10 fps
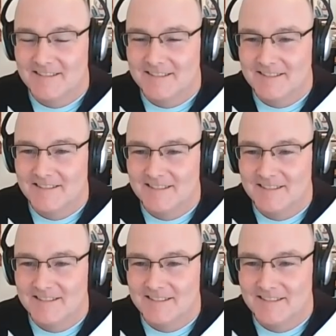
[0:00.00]

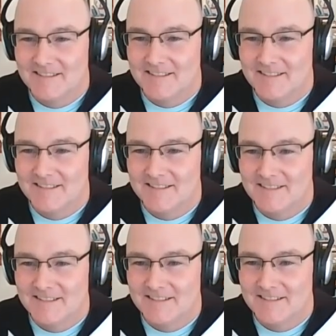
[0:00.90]

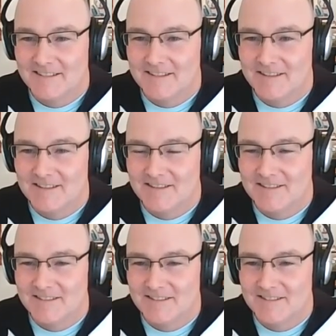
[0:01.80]

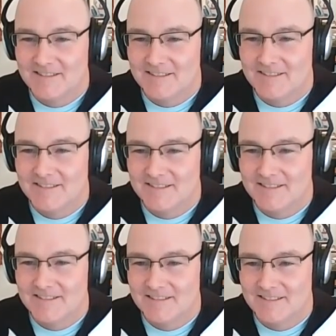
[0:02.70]

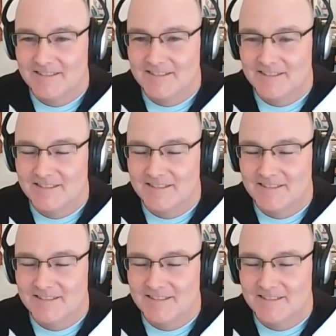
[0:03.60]
(not speaking)